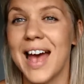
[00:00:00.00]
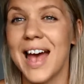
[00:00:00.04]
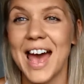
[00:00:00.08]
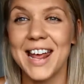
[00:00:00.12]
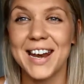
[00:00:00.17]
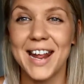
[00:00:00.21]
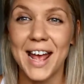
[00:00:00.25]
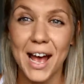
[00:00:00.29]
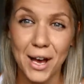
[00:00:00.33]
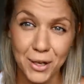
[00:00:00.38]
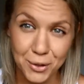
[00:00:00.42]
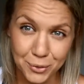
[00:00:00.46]

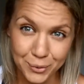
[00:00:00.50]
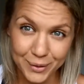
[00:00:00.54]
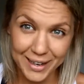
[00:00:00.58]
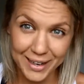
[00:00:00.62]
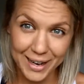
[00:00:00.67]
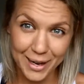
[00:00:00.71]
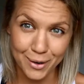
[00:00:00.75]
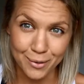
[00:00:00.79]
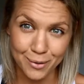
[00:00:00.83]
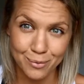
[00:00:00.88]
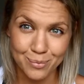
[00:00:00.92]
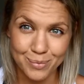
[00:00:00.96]
And how do we
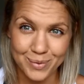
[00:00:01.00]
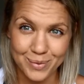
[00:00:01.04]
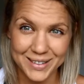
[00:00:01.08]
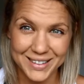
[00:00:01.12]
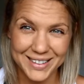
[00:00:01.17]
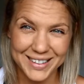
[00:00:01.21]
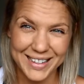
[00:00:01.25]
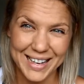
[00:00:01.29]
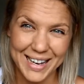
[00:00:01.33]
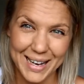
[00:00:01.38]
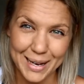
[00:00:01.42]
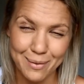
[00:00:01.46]
help
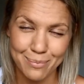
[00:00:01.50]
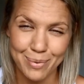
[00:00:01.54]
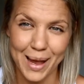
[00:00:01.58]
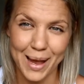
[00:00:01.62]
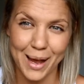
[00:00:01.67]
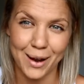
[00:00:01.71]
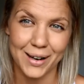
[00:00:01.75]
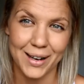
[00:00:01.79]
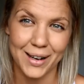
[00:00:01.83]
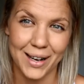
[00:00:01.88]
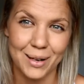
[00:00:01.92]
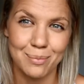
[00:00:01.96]
keep
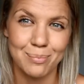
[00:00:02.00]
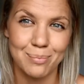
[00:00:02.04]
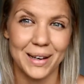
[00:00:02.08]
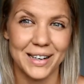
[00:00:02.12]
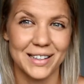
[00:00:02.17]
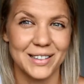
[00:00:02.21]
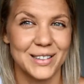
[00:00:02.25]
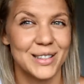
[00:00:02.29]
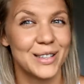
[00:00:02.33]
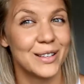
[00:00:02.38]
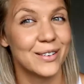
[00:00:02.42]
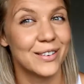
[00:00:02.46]
our gut
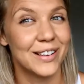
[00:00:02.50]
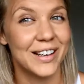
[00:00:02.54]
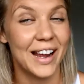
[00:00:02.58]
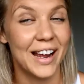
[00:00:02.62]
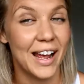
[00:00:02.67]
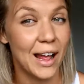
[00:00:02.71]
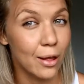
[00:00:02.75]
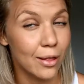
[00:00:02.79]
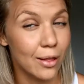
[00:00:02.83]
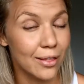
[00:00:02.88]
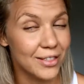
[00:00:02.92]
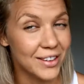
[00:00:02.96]
bacteria
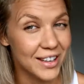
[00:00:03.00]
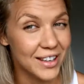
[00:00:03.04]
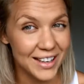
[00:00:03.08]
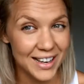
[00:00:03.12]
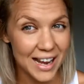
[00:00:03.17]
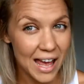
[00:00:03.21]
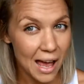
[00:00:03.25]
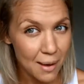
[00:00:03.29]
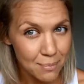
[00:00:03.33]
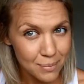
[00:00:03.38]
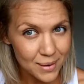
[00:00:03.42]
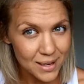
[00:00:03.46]
healthy and
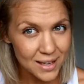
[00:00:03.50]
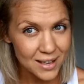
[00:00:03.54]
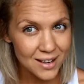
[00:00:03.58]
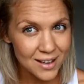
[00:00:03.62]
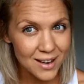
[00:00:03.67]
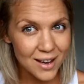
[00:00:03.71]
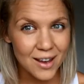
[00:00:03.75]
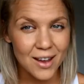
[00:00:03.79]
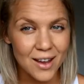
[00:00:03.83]
happy?